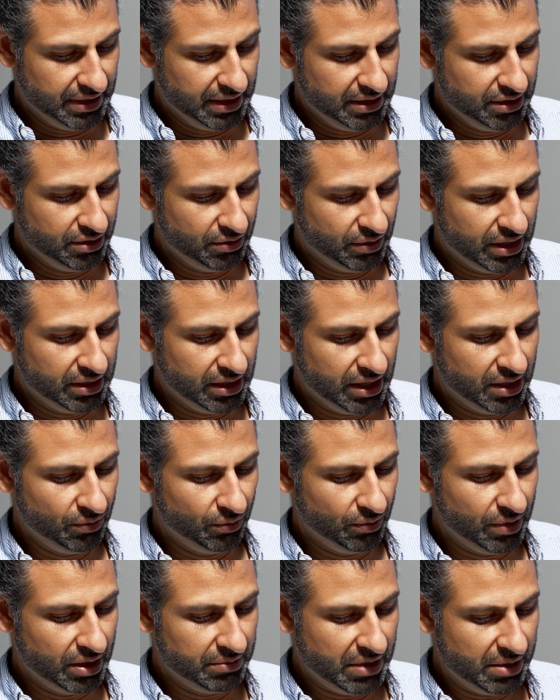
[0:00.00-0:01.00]

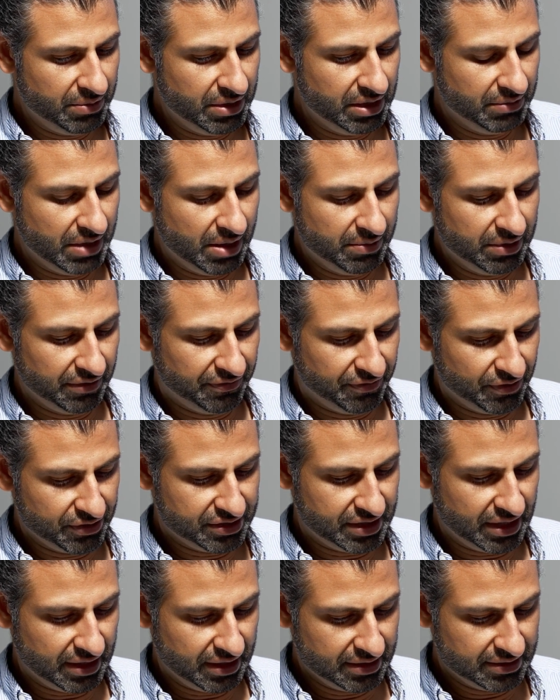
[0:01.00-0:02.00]
maybe the
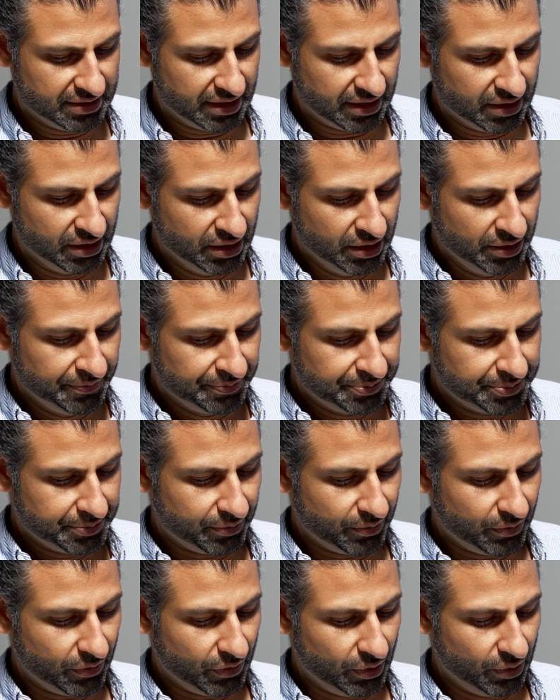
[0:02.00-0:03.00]
first thing is like,
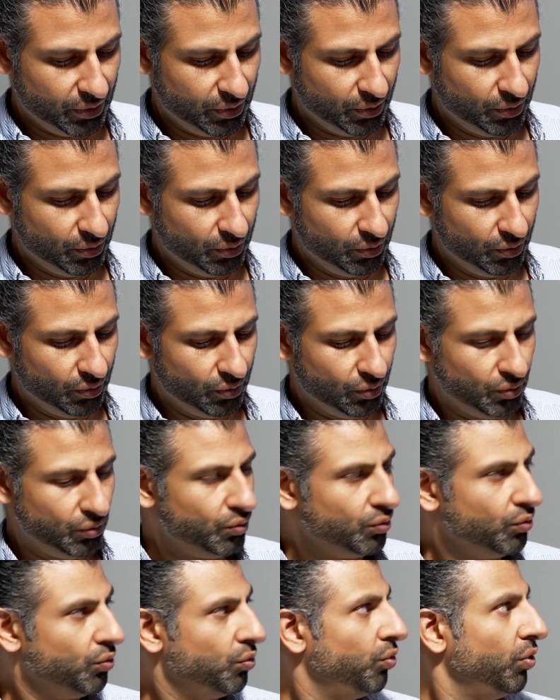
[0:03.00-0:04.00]

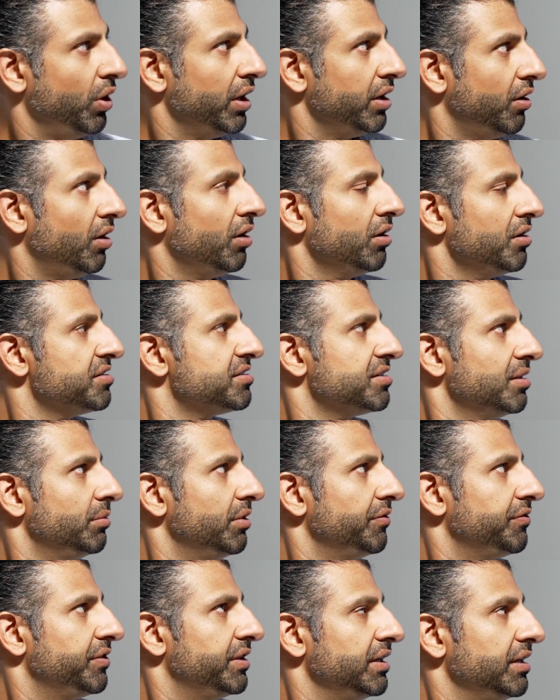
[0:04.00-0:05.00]
what are some
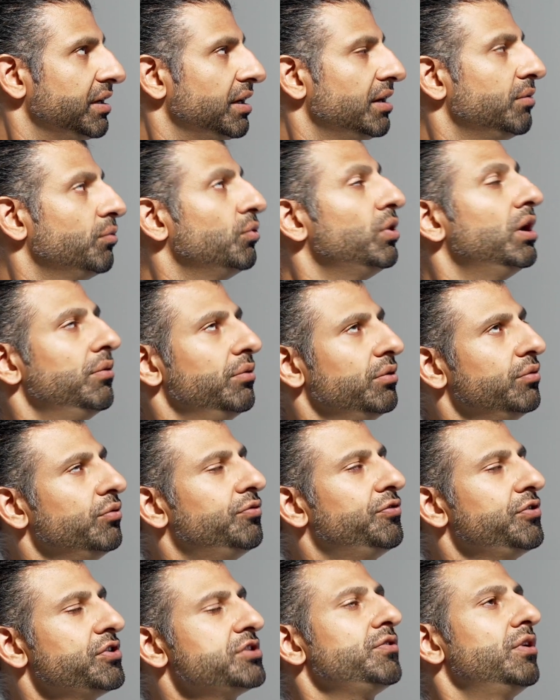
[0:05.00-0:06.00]
of the, well,
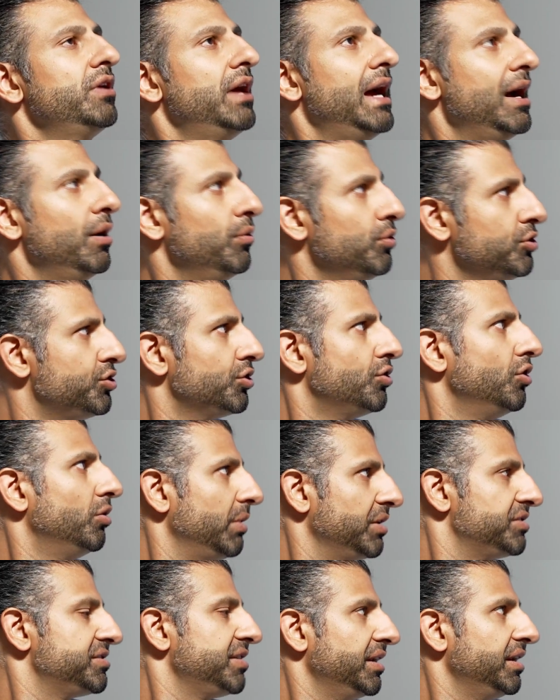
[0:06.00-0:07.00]
first of all, how would you go
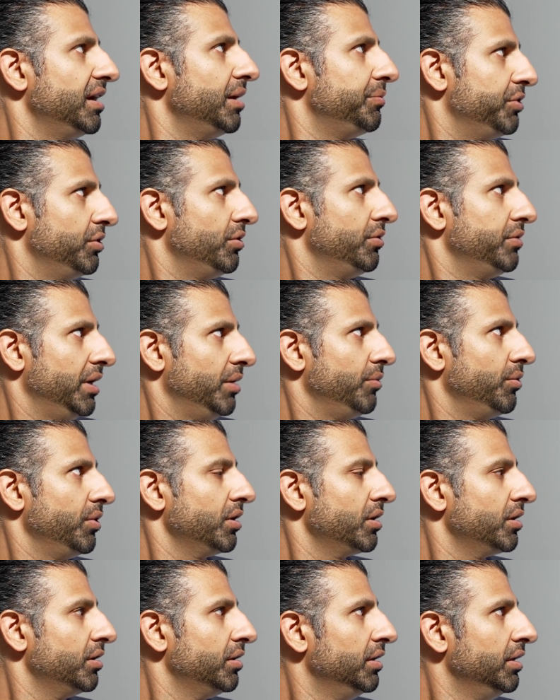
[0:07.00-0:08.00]
about setting up your own
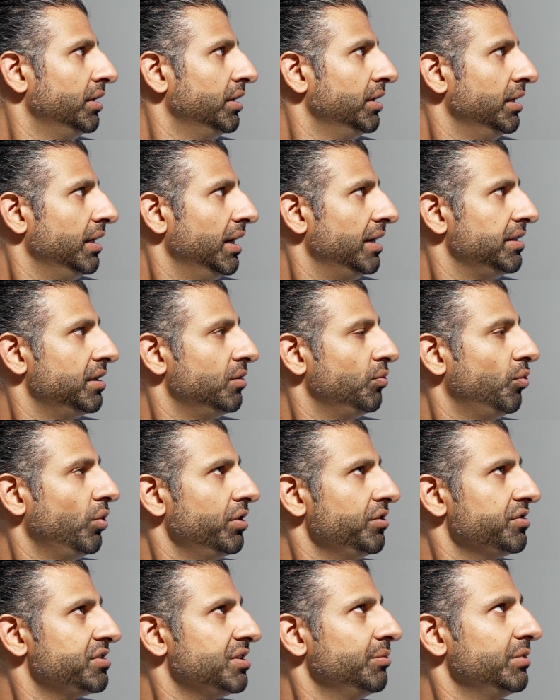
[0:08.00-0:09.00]
network? And then what
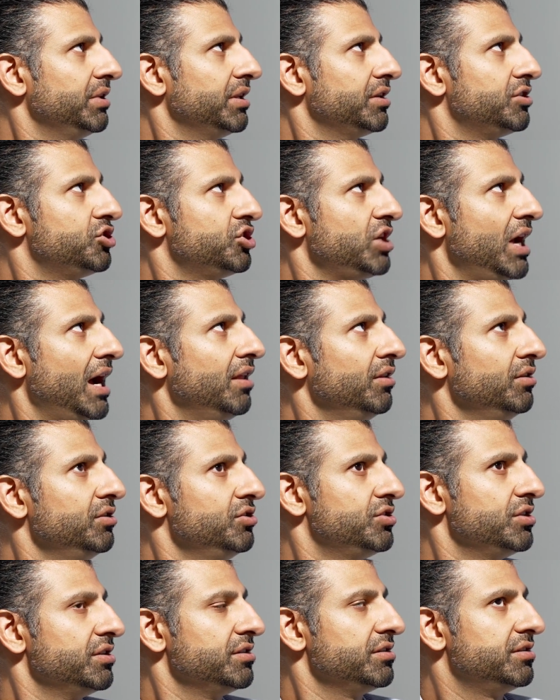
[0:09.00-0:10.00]
are some of the
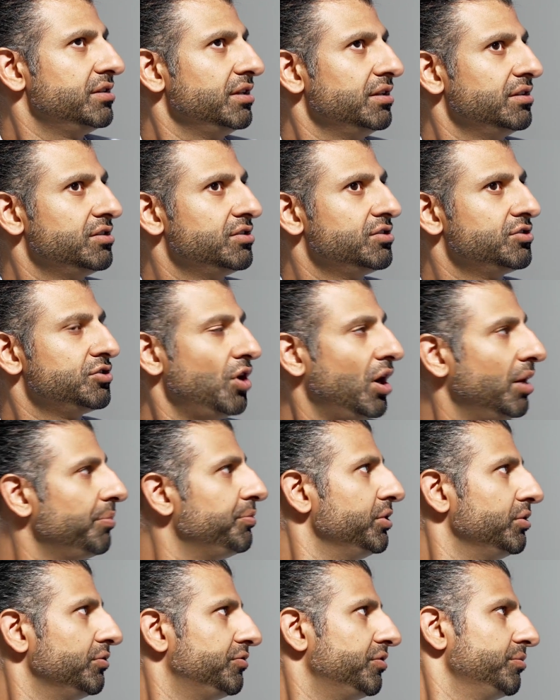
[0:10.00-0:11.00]
challenges that stop
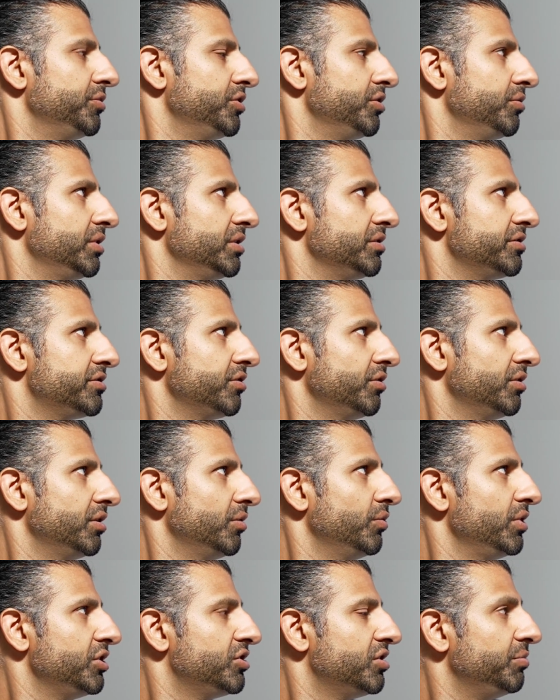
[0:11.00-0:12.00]
you from doing so that
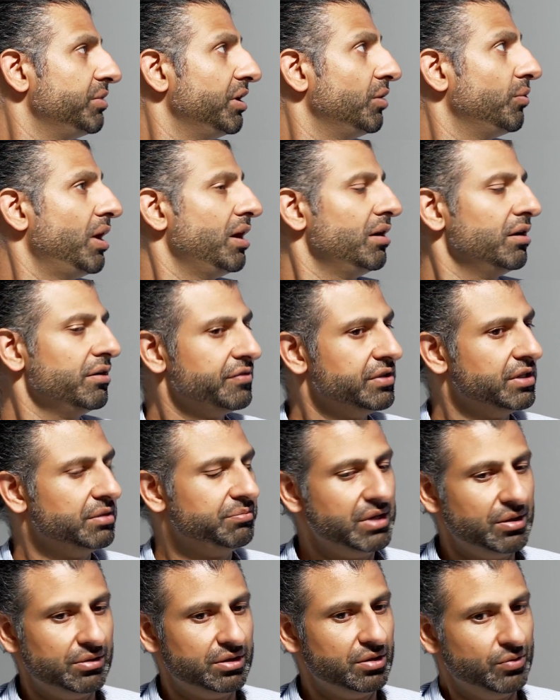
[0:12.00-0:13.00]
we should be aware of and
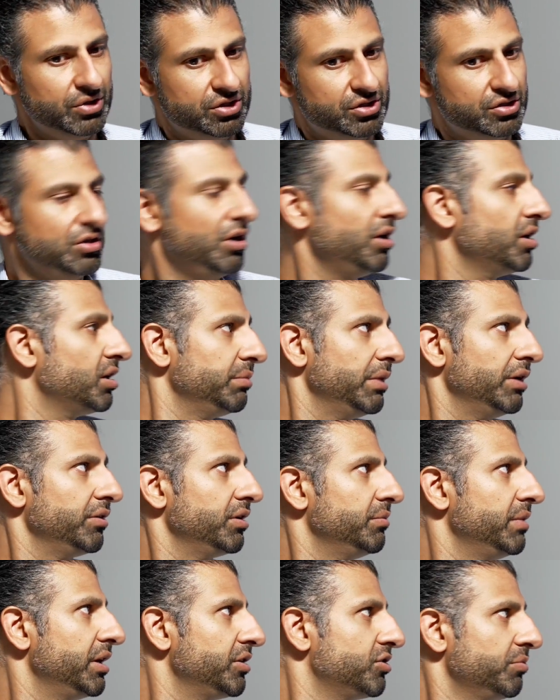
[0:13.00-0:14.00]
that we should talk about
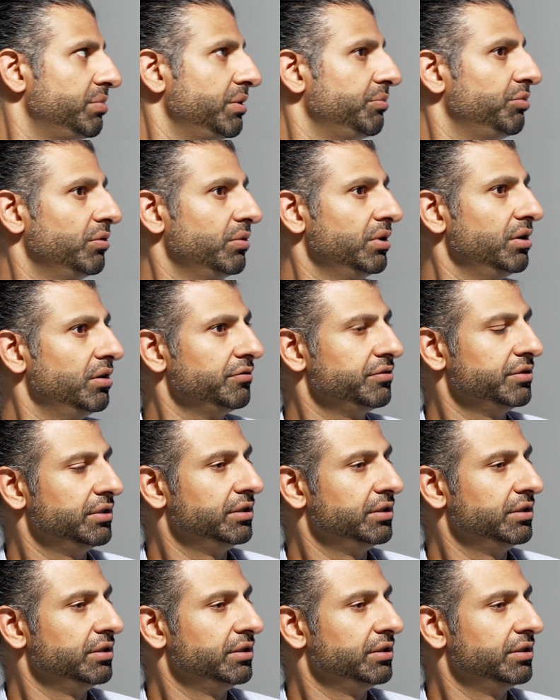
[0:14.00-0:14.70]
and make sure people are aware of?